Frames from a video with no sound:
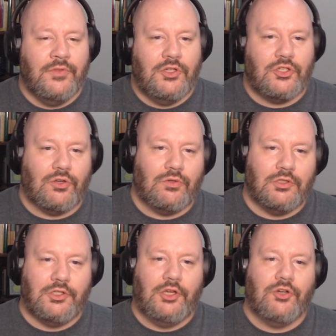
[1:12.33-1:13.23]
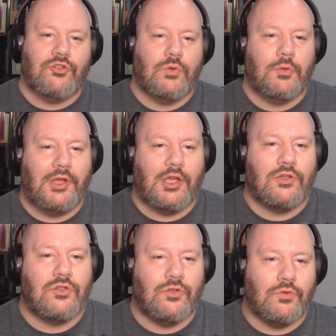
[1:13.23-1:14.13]
So here's where we
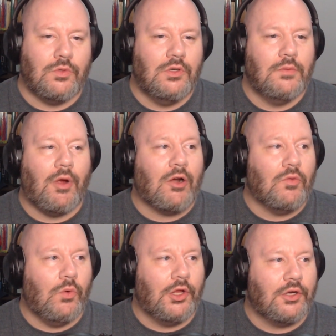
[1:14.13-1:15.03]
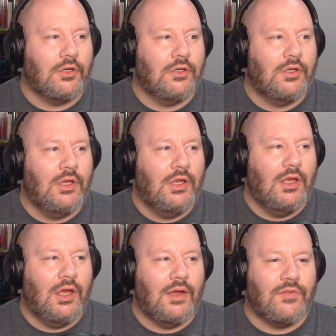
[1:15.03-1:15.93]
get to part one
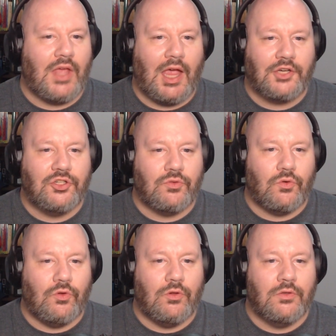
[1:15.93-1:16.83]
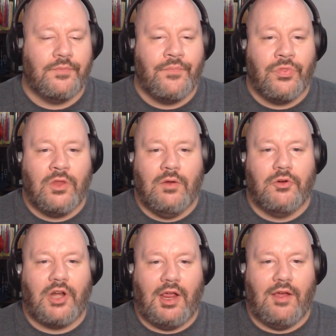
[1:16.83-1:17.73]
of the action roll.
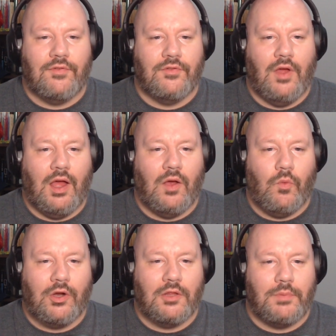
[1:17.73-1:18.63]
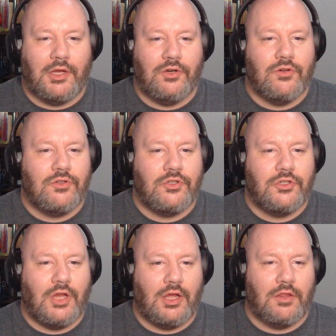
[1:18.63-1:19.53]
We're going to have one of the
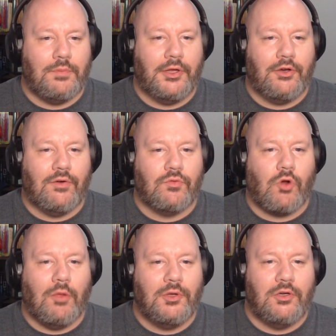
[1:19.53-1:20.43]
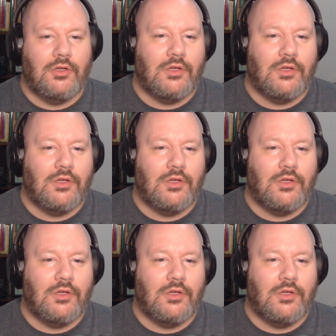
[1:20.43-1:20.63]
players, the player of Robin,